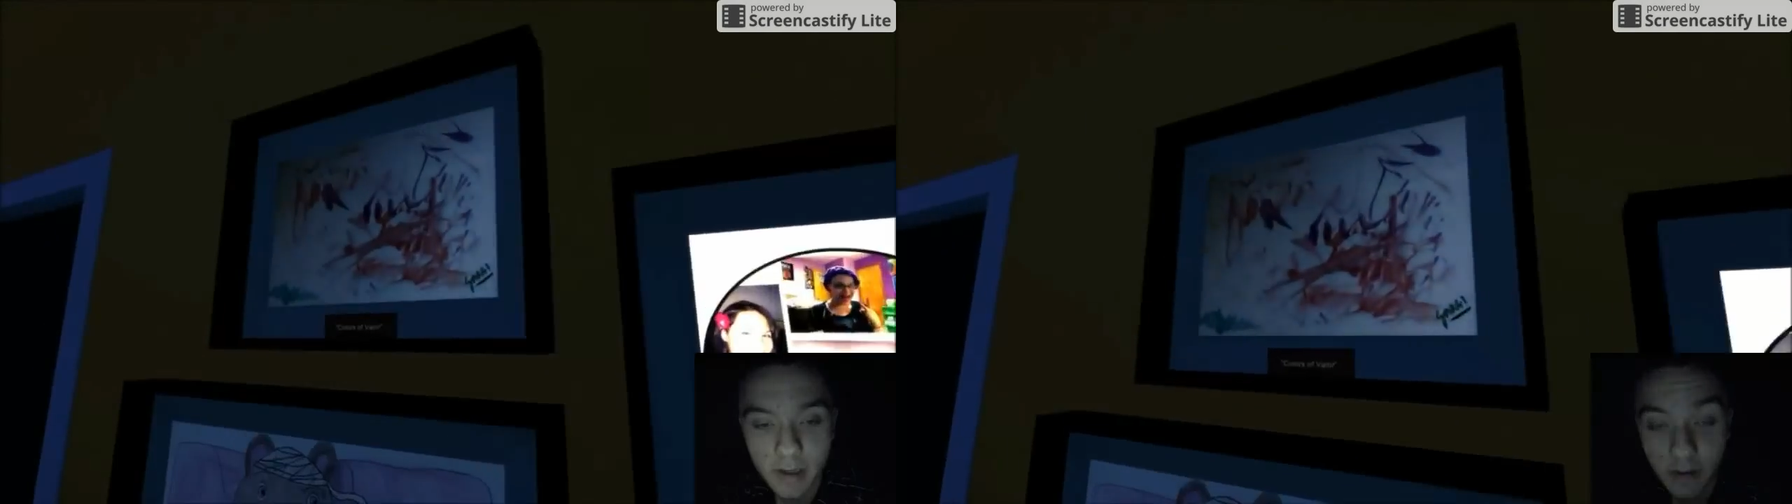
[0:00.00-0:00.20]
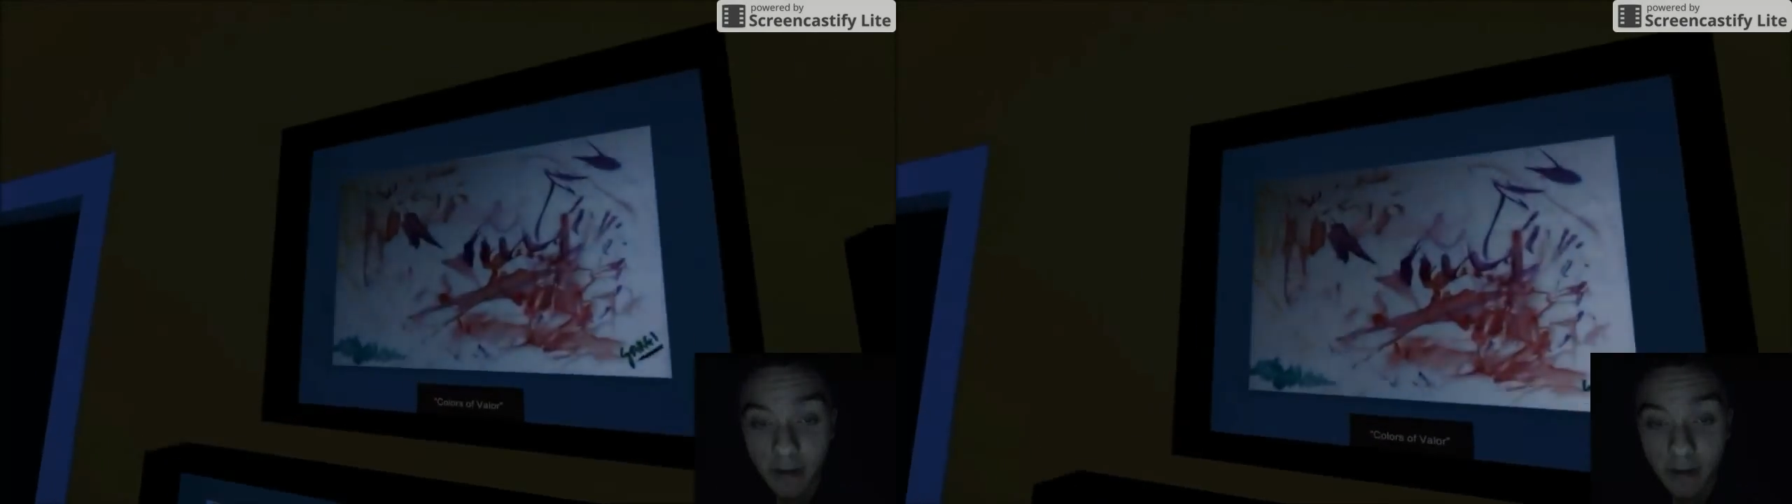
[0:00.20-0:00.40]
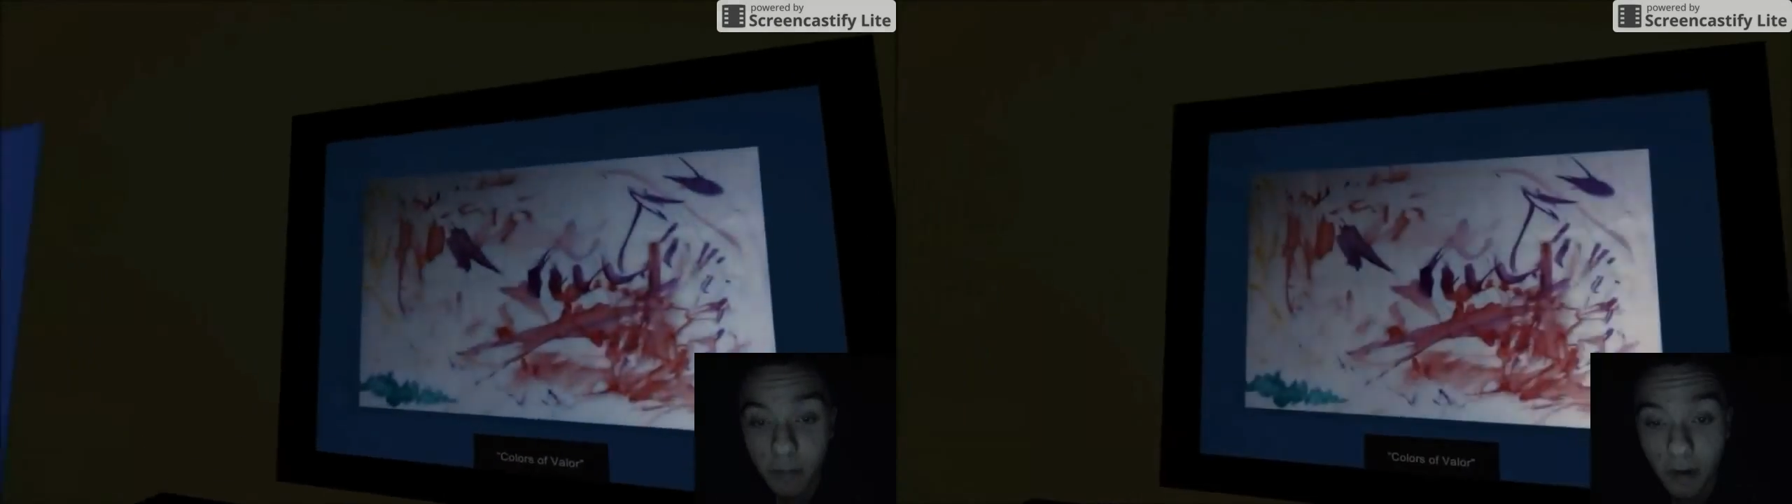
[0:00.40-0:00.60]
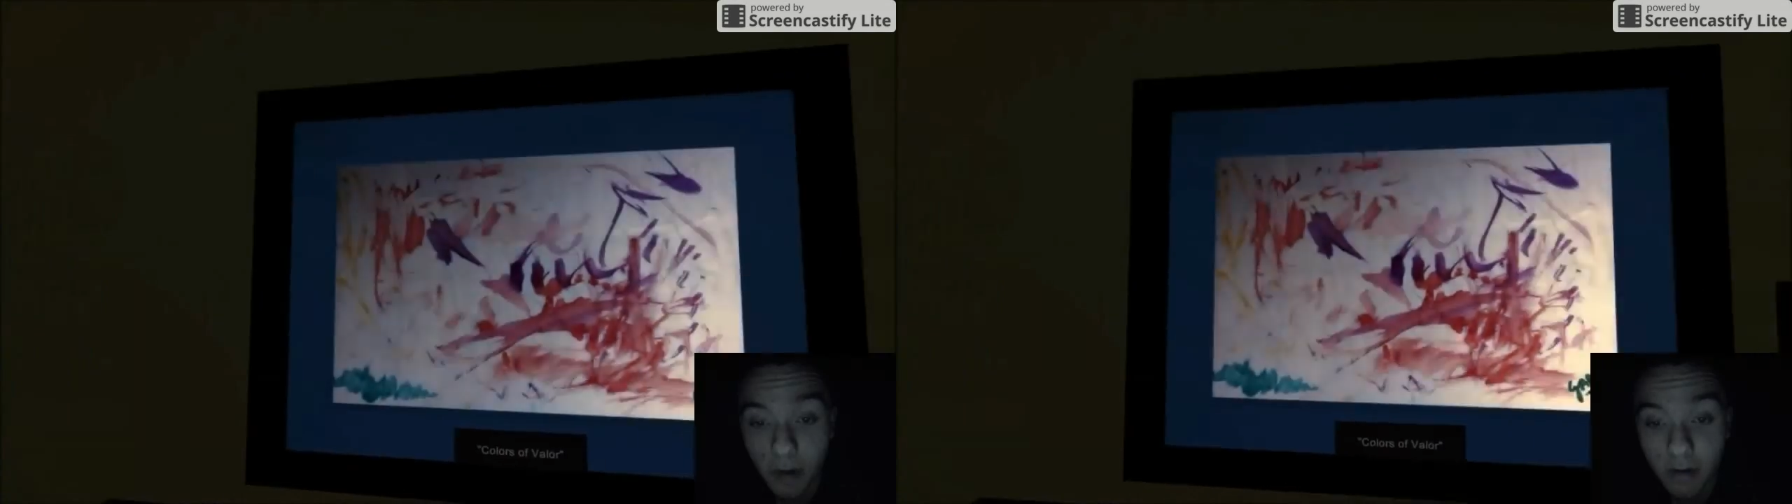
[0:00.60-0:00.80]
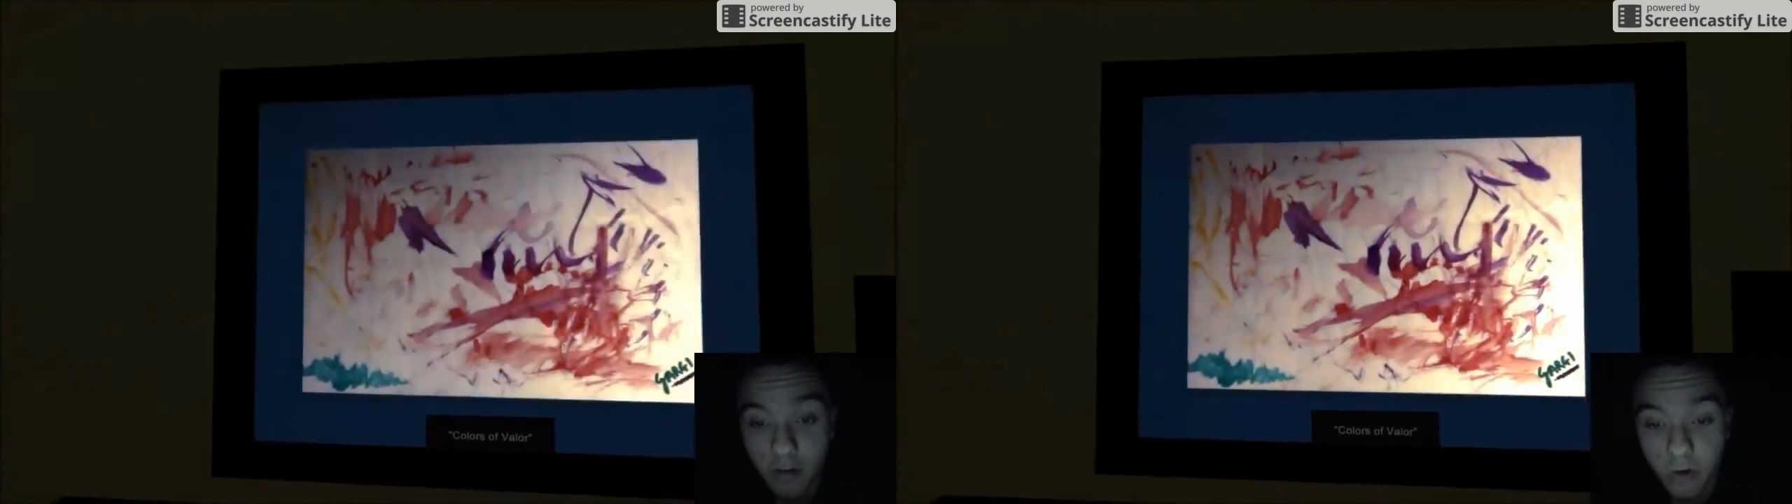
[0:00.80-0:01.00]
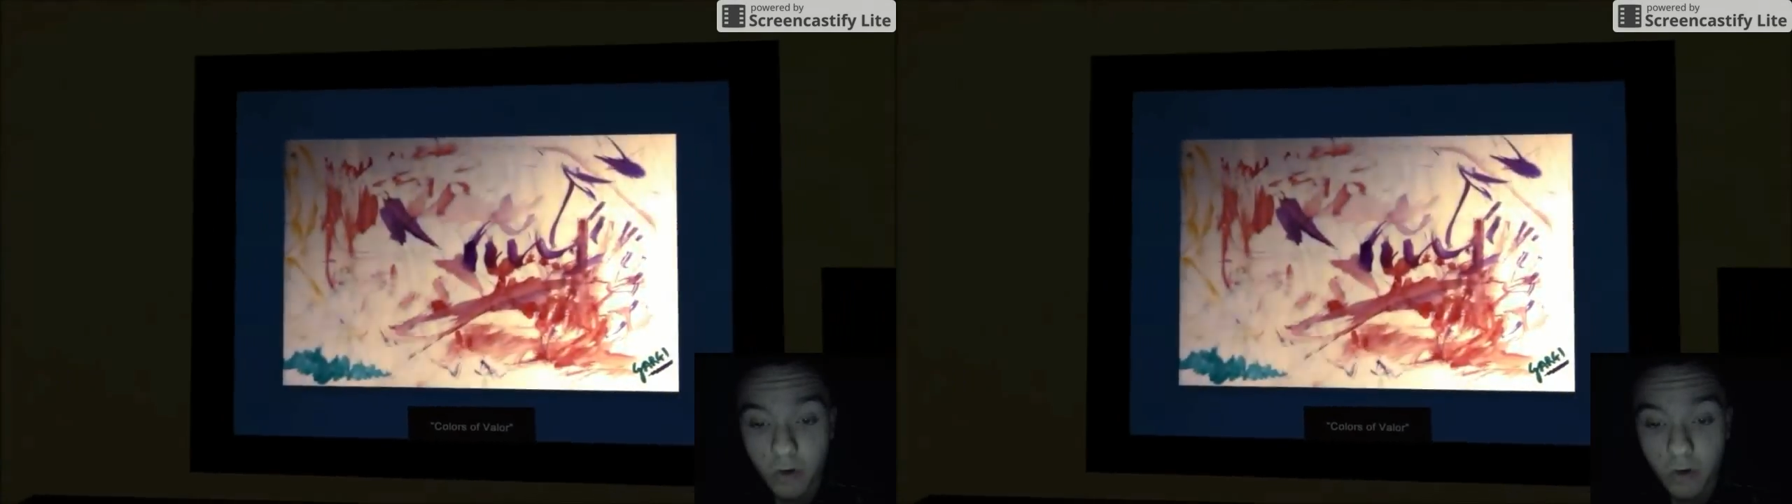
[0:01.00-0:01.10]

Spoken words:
Because this is based on a true